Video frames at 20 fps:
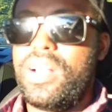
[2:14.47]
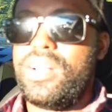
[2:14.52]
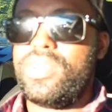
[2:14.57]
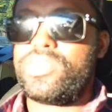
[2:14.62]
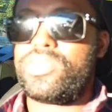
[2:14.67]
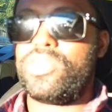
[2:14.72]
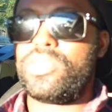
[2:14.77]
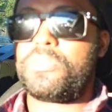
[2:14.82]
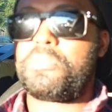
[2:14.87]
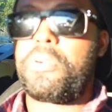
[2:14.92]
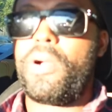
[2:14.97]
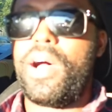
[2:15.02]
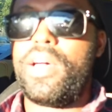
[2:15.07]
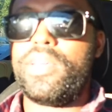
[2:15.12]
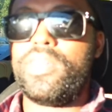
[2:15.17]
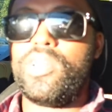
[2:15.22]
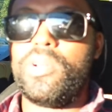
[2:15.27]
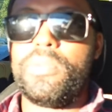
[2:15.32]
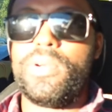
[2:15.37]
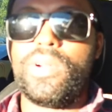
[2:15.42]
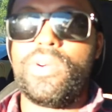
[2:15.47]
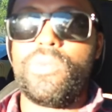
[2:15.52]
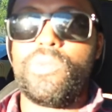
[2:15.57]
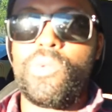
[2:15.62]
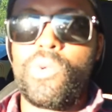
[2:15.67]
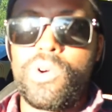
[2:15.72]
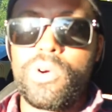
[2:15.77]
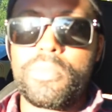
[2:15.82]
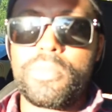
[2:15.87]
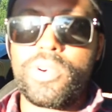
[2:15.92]
So it's probably a little bit
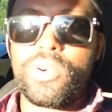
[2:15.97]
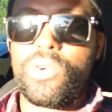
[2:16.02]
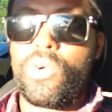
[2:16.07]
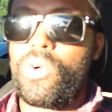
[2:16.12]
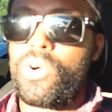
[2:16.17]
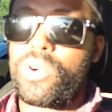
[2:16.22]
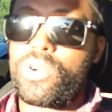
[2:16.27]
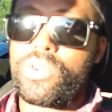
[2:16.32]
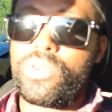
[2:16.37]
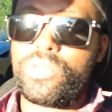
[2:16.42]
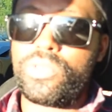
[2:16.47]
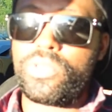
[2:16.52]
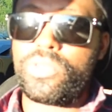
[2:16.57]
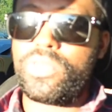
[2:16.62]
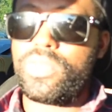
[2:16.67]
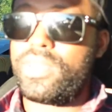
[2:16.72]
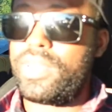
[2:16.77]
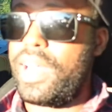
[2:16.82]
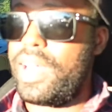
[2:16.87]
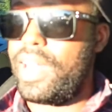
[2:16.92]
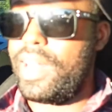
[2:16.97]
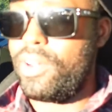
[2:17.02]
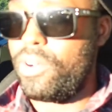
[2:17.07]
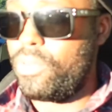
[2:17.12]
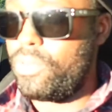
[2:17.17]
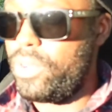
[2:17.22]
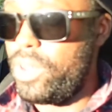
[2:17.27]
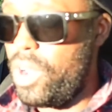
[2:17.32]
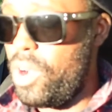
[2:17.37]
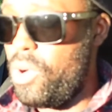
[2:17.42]
warmer or cooler than that. I
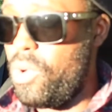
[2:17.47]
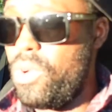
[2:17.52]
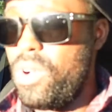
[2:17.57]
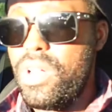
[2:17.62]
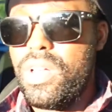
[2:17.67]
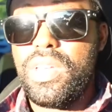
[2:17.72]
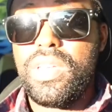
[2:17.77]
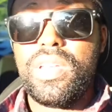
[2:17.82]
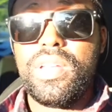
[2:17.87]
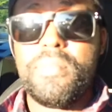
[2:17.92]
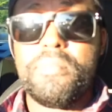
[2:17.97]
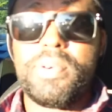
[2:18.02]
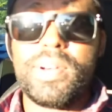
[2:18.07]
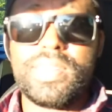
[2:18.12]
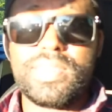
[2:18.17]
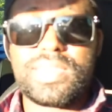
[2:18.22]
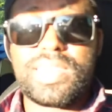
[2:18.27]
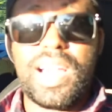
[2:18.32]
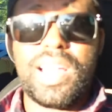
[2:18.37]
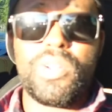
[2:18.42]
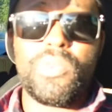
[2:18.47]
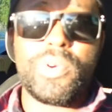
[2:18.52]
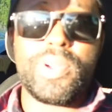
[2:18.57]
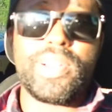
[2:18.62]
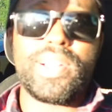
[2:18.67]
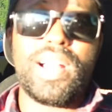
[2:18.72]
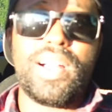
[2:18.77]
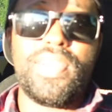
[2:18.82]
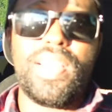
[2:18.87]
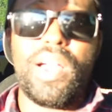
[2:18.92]
don't know, but it's kind of
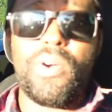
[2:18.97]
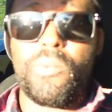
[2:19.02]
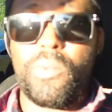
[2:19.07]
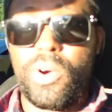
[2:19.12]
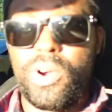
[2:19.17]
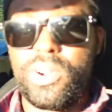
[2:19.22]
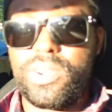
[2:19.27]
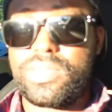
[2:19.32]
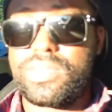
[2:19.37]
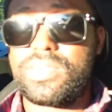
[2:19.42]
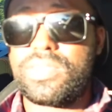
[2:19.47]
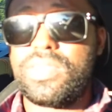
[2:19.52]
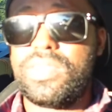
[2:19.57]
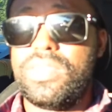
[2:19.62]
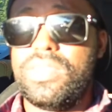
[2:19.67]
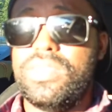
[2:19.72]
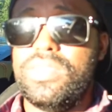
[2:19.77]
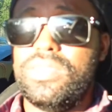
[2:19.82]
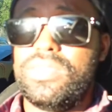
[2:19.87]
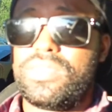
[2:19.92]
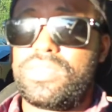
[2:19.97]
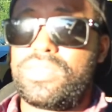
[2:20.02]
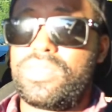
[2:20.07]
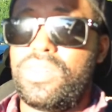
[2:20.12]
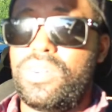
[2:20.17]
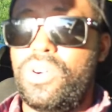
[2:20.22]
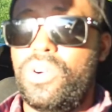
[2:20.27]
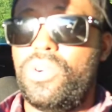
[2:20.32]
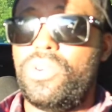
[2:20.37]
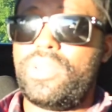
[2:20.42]
weird how that works.
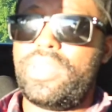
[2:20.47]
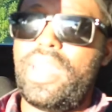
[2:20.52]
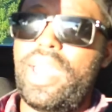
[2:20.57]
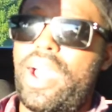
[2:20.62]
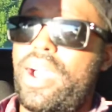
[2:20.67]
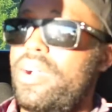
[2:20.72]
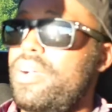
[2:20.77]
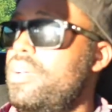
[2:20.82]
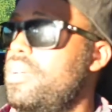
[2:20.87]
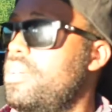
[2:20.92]
So yeah,